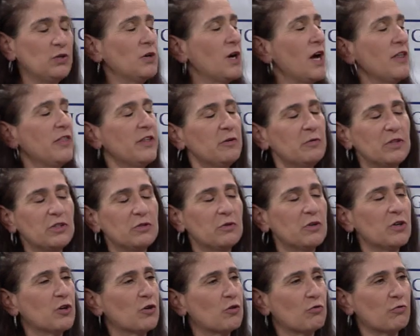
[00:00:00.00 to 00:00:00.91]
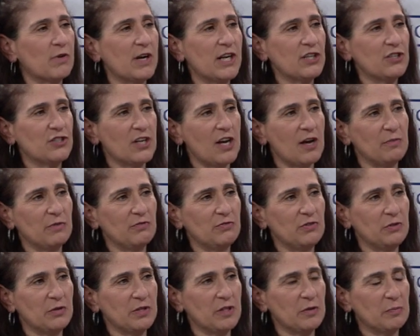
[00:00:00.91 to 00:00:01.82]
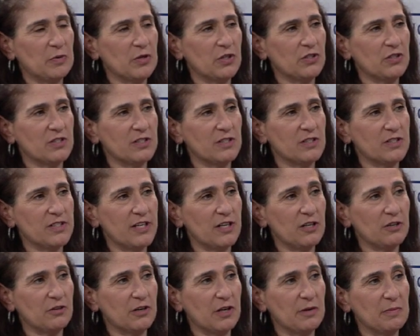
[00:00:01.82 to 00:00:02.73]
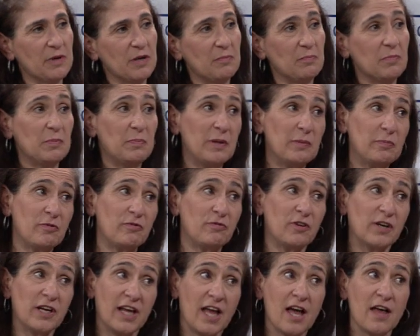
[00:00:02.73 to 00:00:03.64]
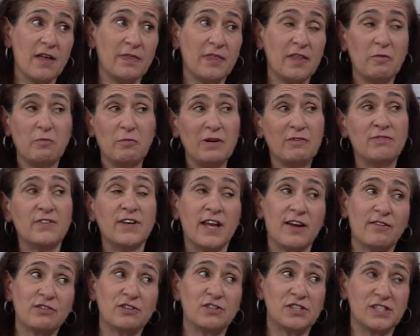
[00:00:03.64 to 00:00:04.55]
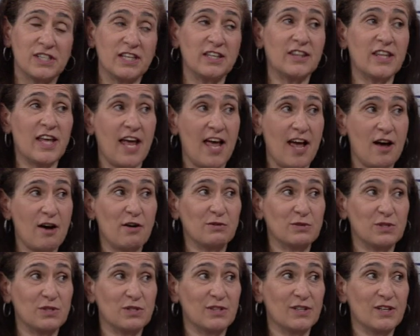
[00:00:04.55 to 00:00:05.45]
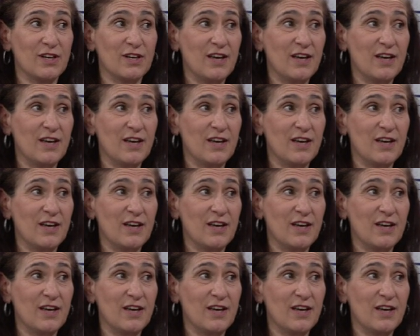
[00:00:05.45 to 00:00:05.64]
I think we do a great job of doing the purchase and sale agreement, but people forget that we've never seen the house.